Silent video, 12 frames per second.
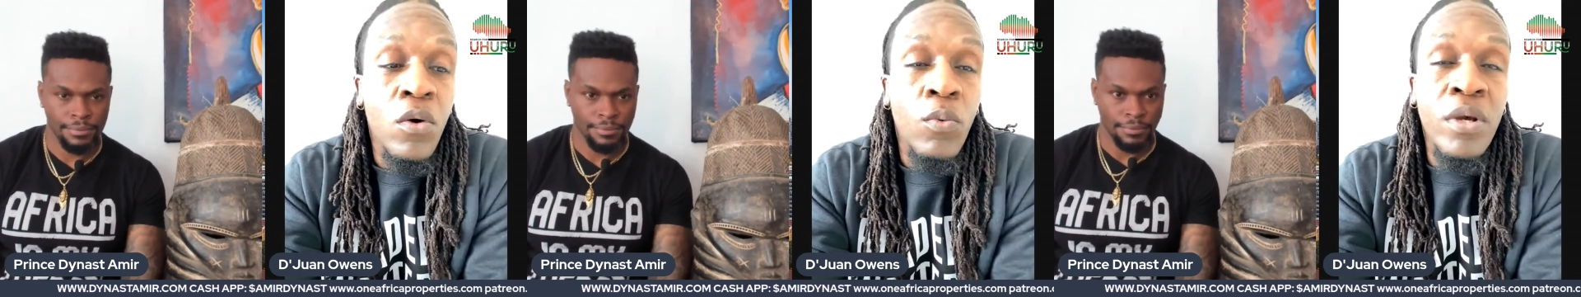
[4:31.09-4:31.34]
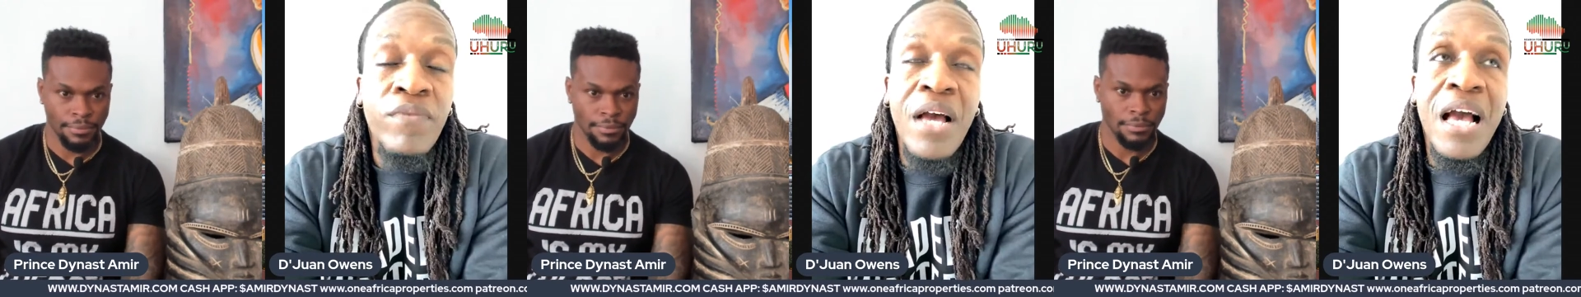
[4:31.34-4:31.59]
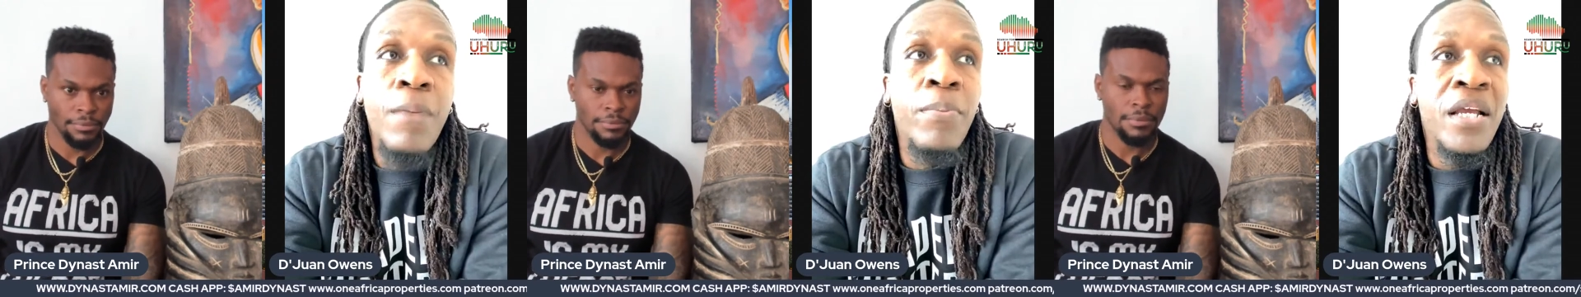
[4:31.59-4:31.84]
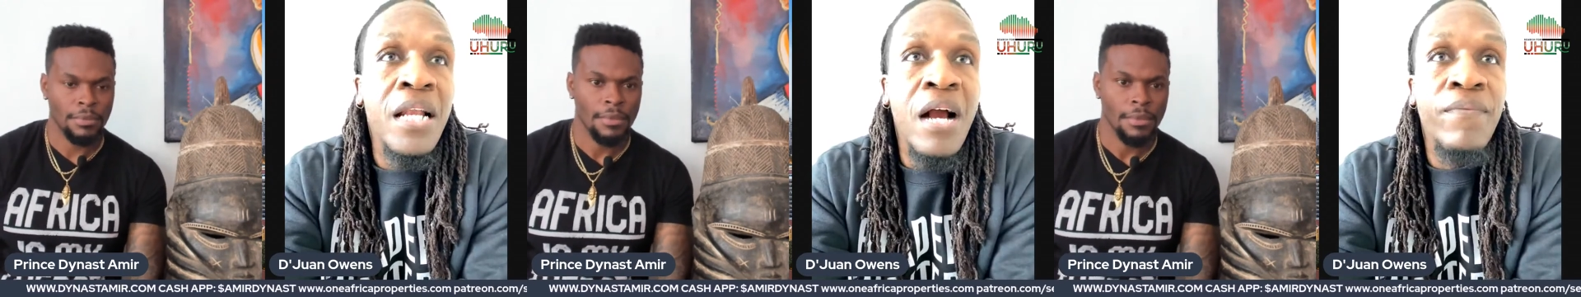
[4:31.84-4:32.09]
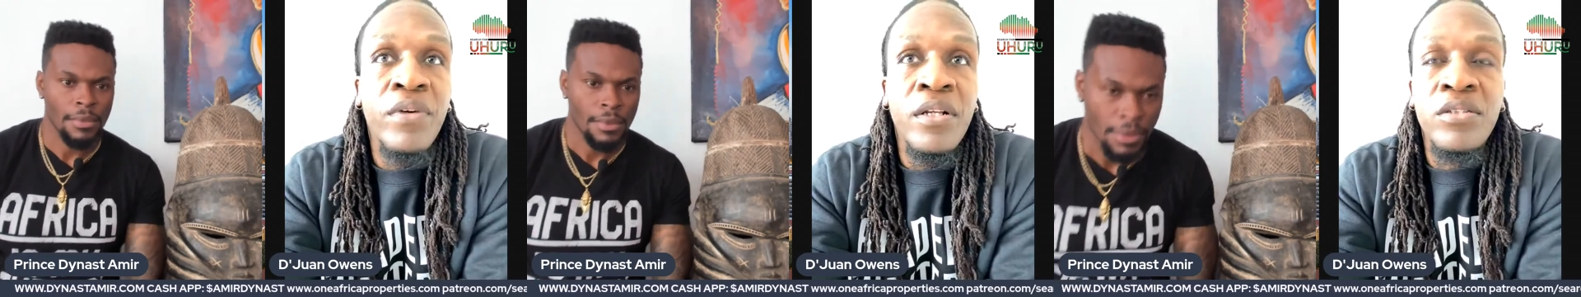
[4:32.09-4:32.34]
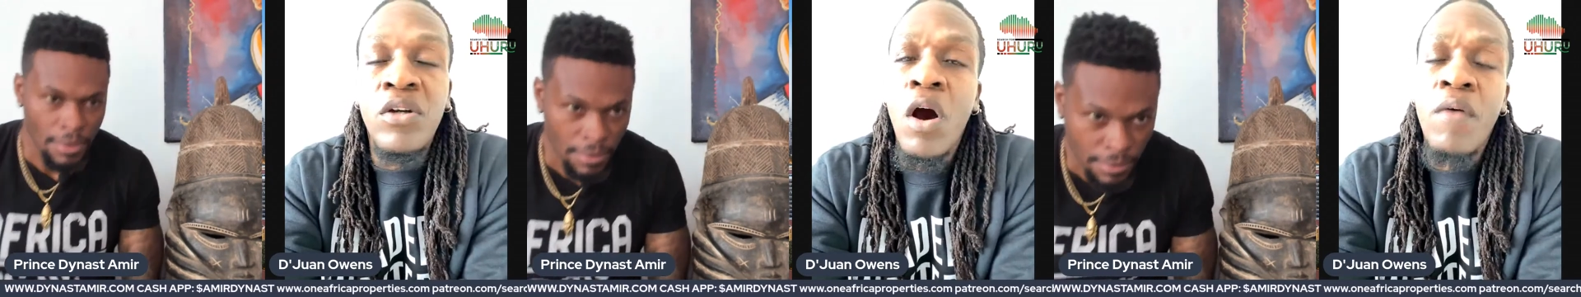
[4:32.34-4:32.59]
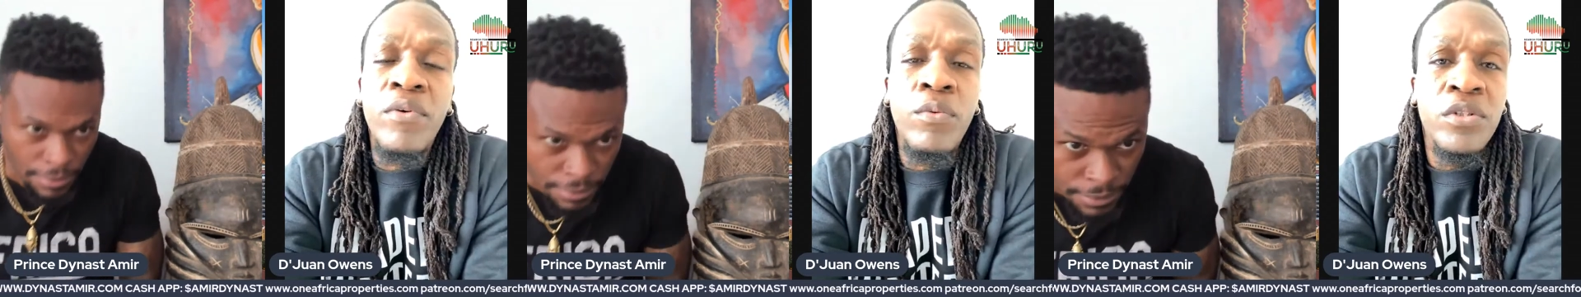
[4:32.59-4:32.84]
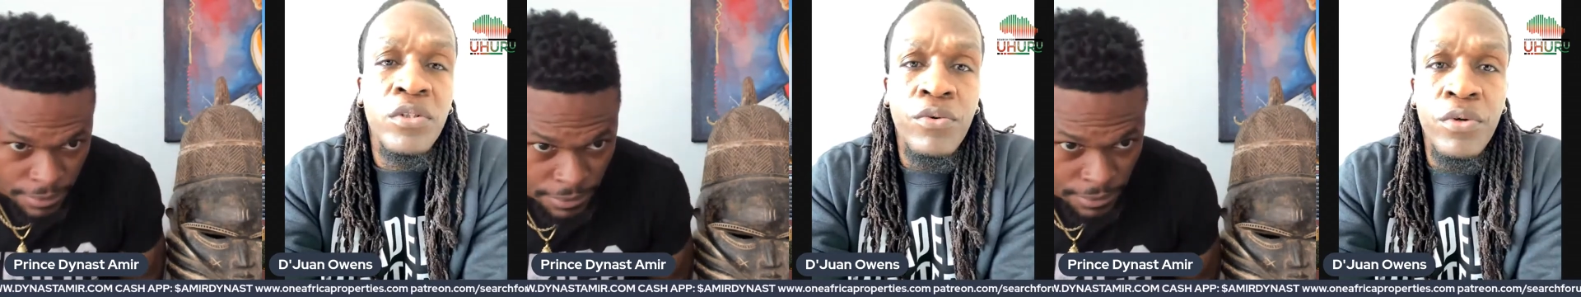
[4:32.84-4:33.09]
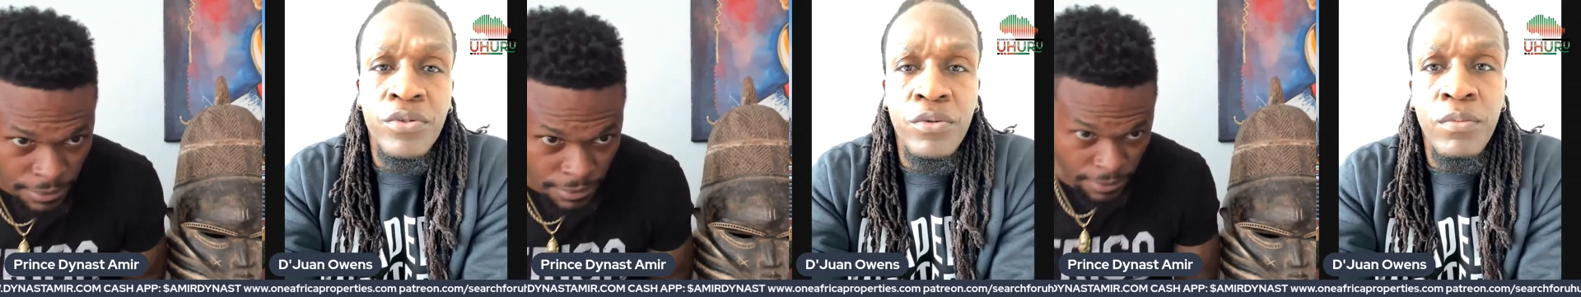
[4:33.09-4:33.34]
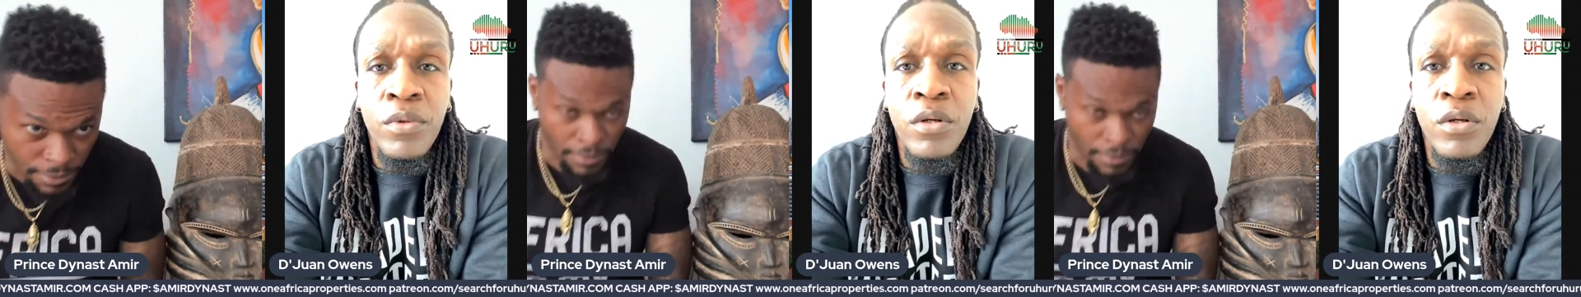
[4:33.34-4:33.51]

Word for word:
Speaker 1: We've had Pan Africanists. Garvey was a Christian.